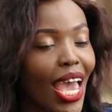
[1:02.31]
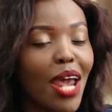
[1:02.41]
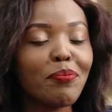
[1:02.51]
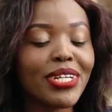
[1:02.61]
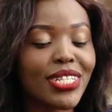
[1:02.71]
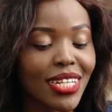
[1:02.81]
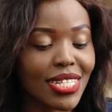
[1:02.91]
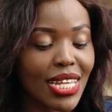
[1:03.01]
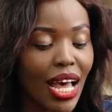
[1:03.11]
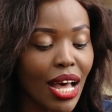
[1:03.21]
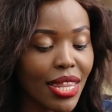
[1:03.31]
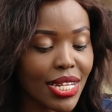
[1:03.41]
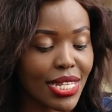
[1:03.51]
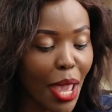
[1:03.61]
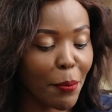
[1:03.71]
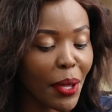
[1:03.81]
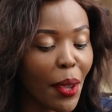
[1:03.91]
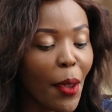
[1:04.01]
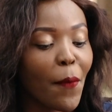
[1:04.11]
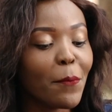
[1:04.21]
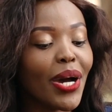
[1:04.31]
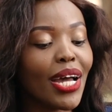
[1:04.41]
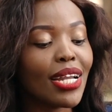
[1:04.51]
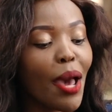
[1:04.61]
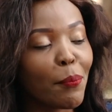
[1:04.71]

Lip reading: I appreciate the time, but a